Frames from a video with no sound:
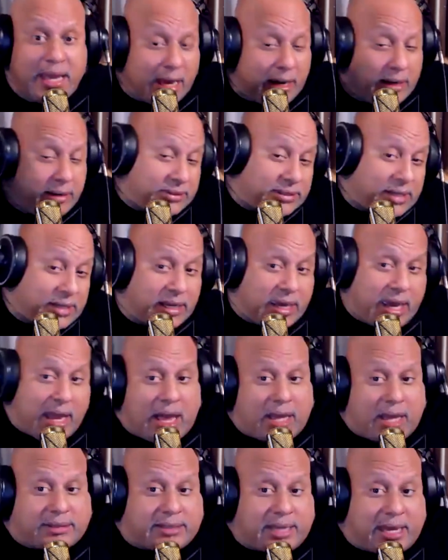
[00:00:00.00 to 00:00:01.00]
And he was like, yeah,
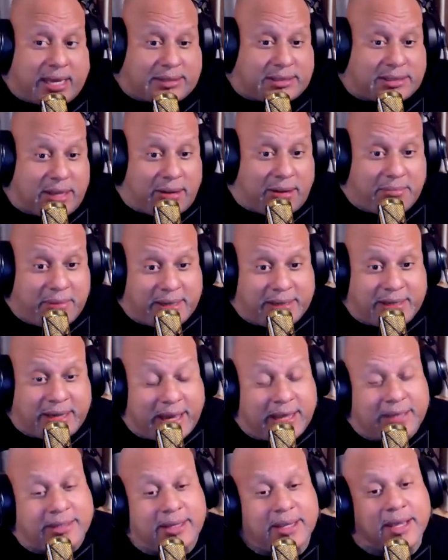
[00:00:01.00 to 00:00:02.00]
I'll take some. And
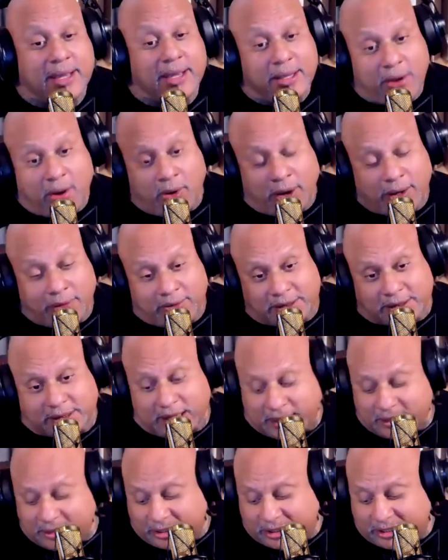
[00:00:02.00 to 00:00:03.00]
then all of a
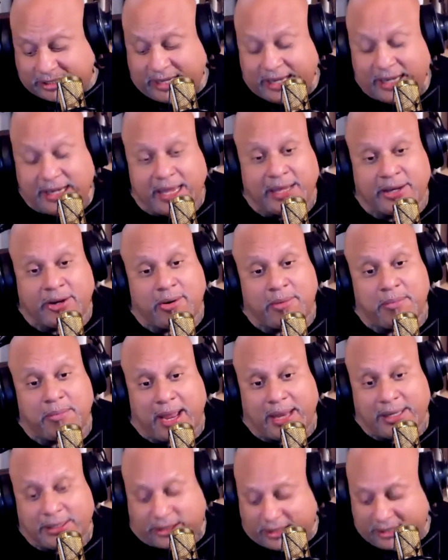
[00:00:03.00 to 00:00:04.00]
sudden, she in her
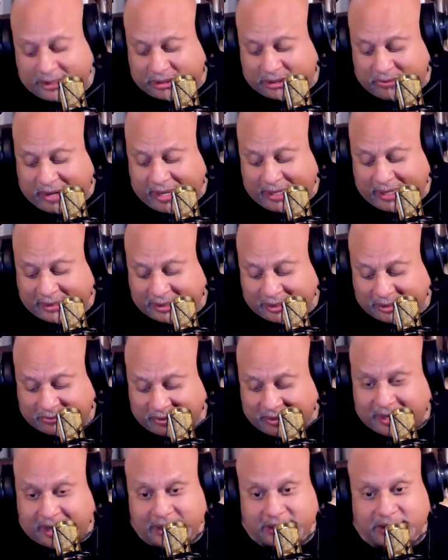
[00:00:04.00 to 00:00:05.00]
mind, she's created this
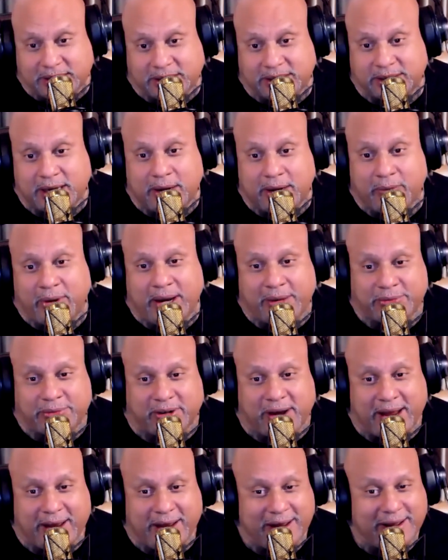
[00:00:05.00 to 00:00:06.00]
relationship. What up,
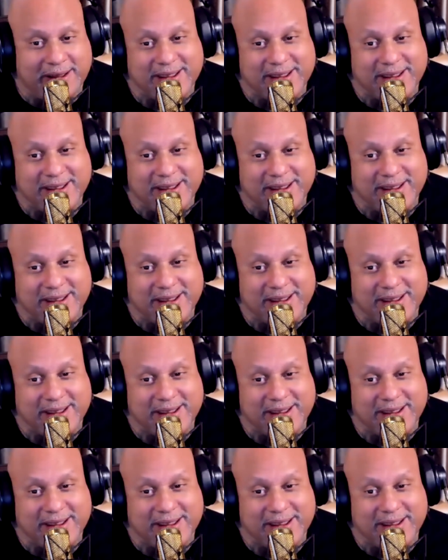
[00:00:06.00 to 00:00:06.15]
Dre?